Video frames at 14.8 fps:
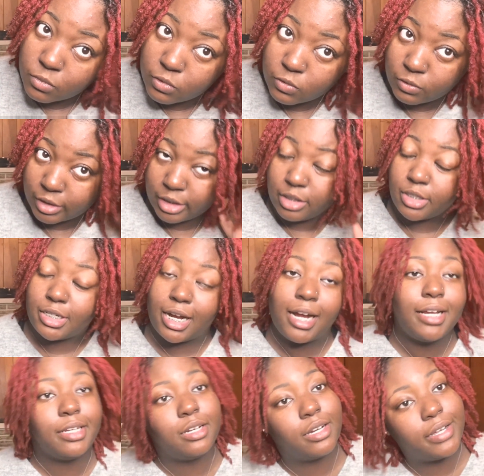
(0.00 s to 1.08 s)
When you're
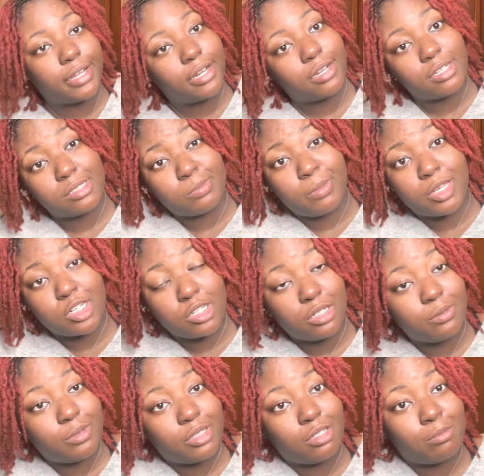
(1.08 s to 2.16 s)
dyeing your hair,
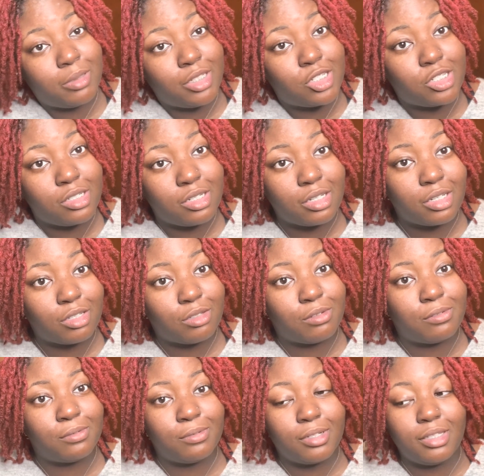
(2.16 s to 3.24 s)
especially when you're bleaching it,
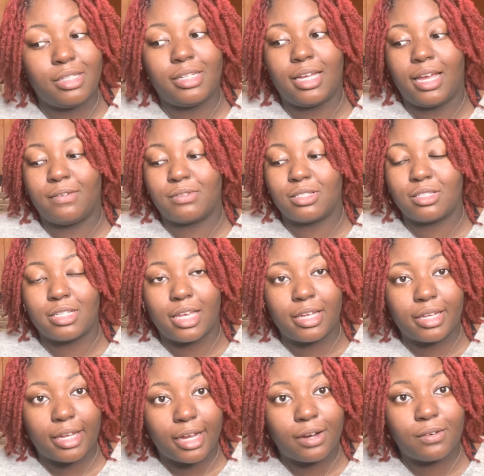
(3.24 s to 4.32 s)
you really have to
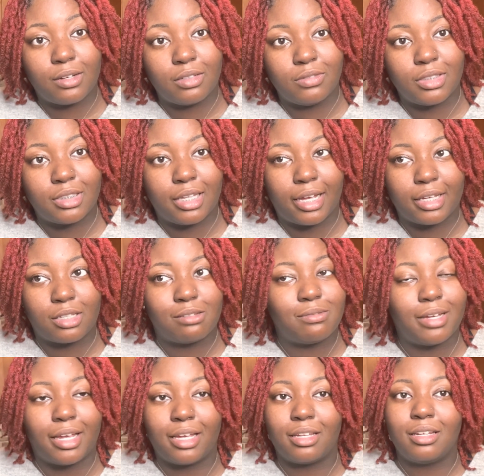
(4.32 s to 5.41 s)
take care of it. Like, you
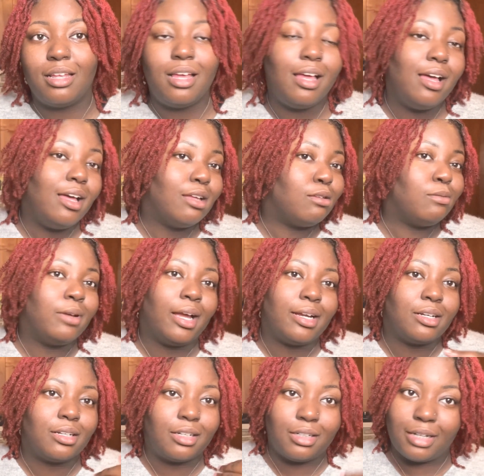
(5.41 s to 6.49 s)
can't
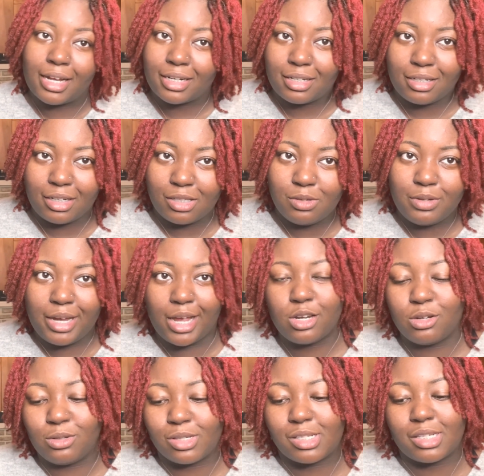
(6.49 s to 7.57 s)
neglect it, and you can't
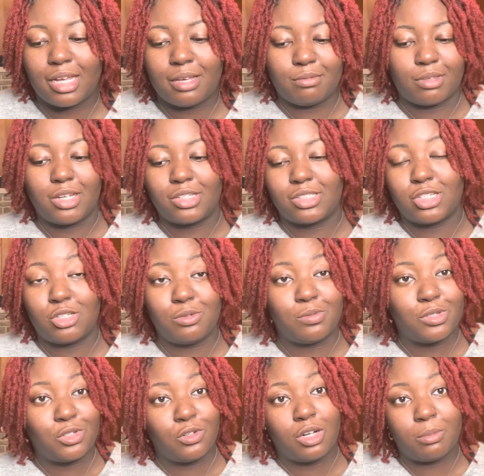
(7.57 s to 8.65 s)
do the same things that you
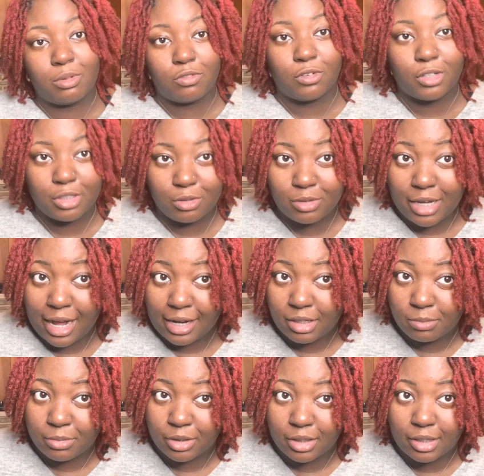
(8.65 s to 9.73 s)
were doing before you dyed
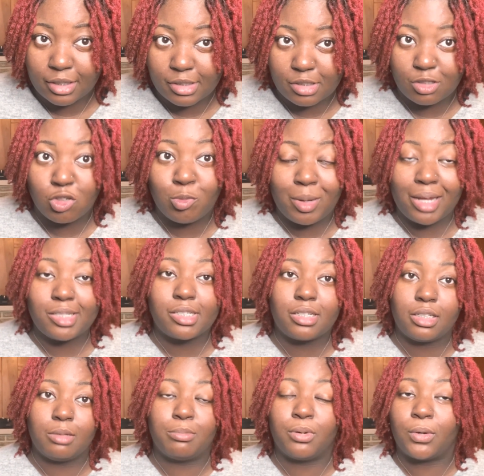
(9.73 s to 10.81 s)
it, because you
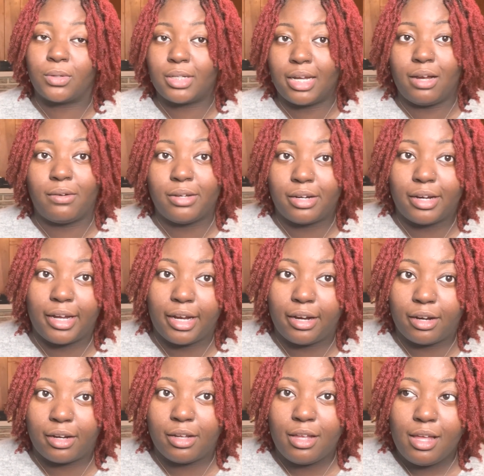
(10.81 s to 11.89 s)
basically broke down your
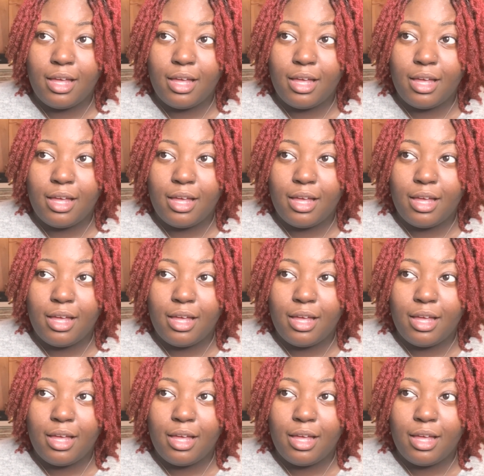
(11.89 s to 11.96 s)
hair.